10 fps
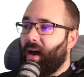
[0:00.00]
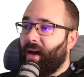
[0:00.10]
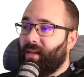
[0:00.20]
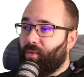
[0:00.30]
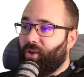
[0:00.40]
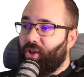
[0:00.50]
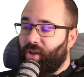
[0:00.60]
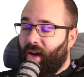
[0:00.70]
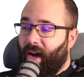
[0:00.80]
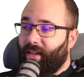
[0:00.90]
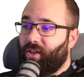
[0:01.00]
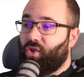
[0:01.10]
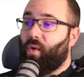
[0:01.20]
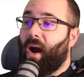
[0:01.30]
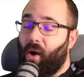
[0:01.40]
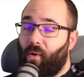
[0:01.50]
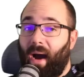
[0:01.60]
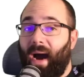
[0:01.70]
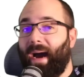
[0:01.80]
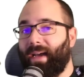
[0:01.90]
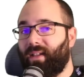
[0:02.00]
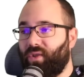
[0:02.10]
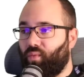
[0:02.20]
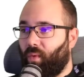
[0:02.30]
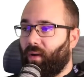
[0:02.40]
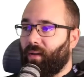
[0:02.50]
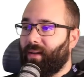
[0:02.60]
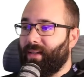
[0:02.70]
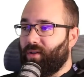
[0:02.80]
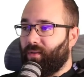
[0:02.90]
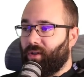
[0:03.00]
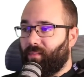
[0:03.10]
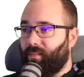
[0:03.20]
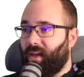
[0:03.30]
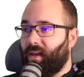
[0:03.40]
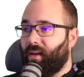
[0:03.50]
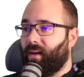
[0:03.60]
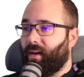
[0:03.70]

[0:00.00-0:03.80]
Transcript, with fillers: Uh, the partition height, so how high this wall is going to be.